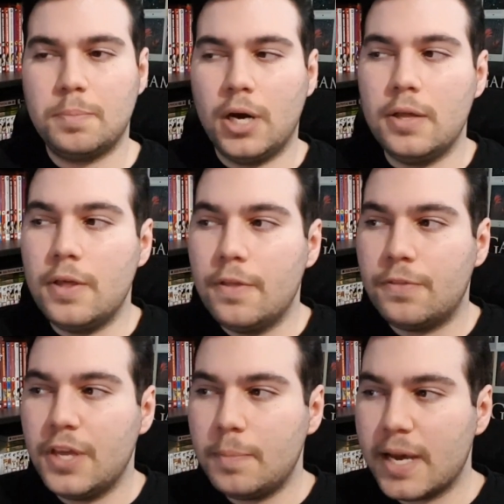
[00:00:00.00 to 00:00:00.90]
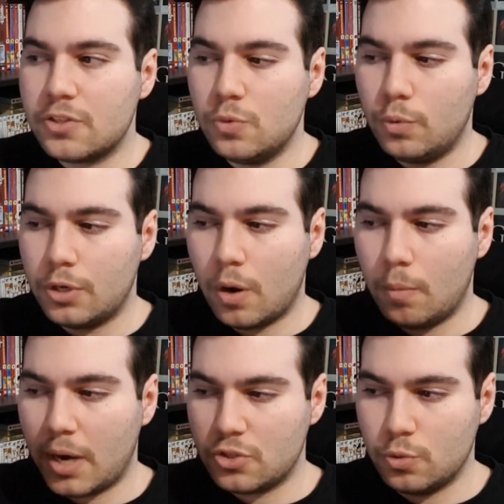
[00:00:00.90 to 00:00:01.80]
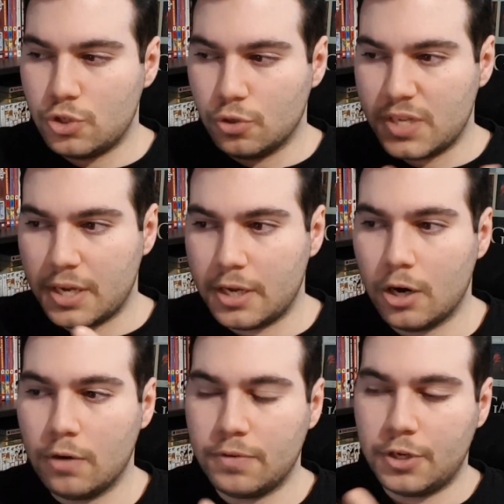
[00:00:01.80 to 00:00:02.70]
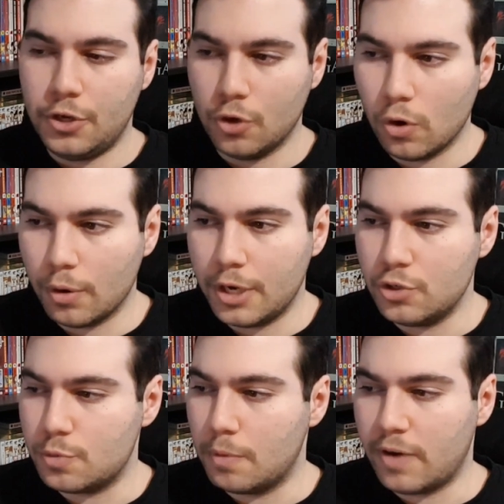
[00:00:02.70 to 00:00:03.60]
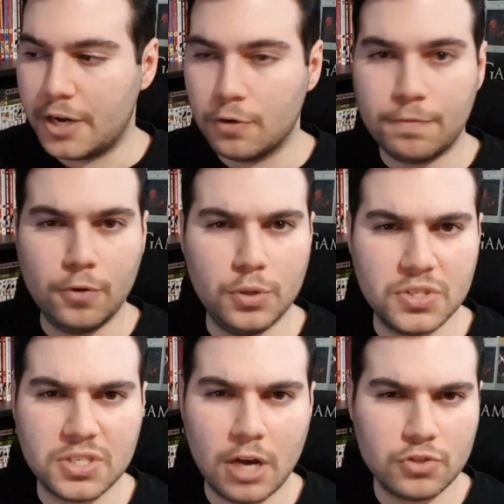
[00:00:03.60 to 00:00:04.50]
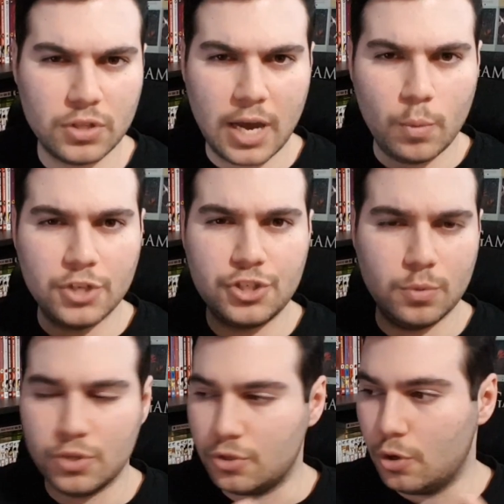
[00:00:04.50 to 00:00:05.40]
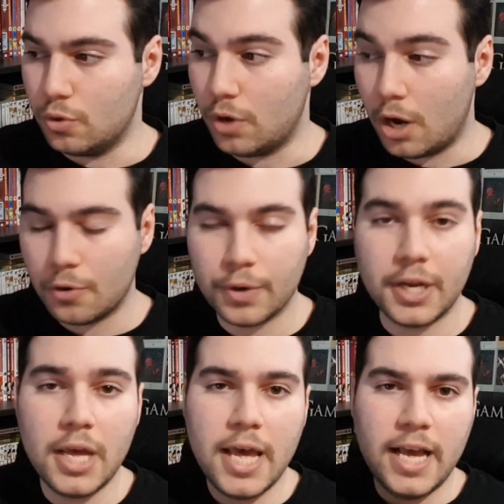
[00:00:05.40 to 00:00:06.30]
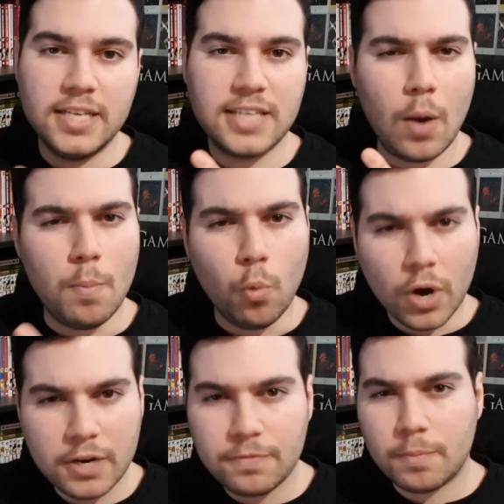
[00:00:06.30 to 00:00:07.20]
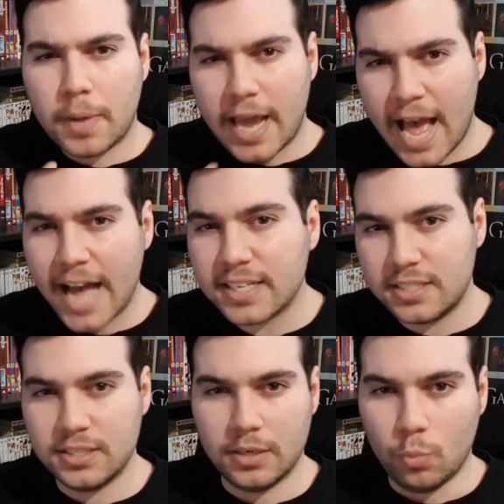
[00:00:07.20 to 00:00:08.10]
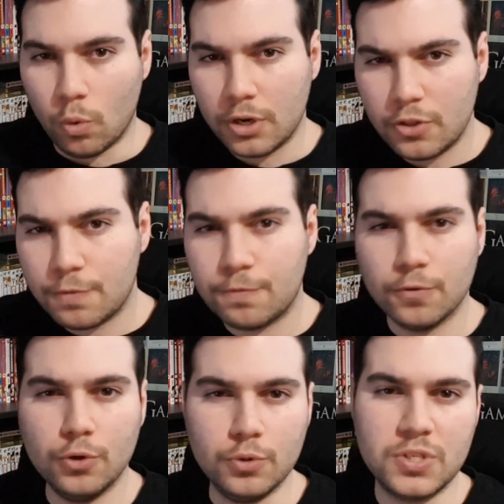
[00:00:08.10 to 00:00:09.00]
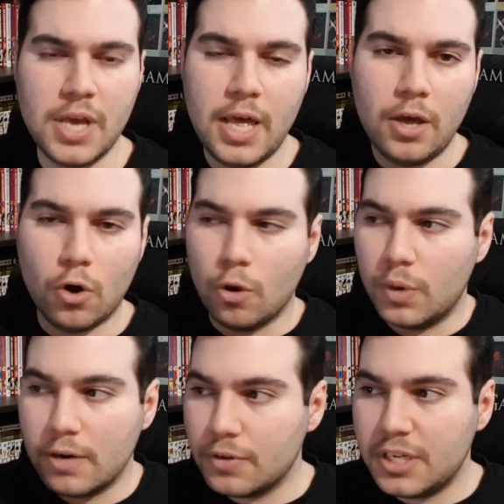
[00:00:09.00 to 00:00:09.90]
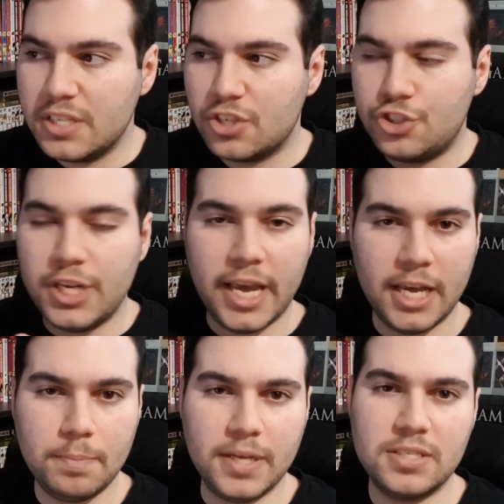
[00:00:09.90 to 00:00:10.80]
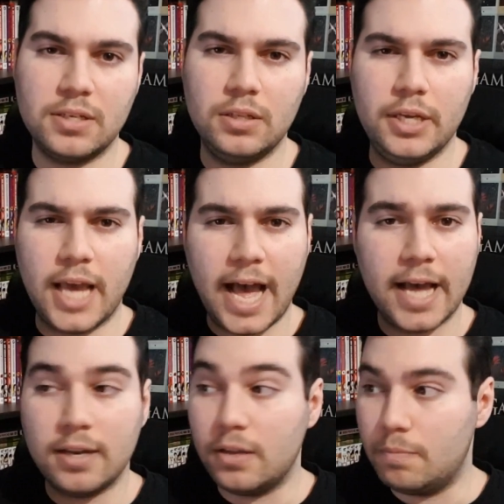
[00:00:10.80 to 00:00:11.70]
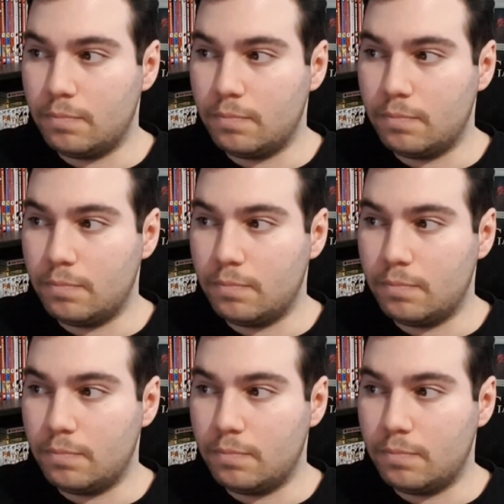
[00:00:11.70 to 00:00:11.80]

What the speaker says: but think back to when Kawamatsu was, you know, taking care of like Hiyori, just providing her food and stuff so that way she wouldn't go hungry, is that what if by accident one of the fruits or whatever it is that she ate basically had,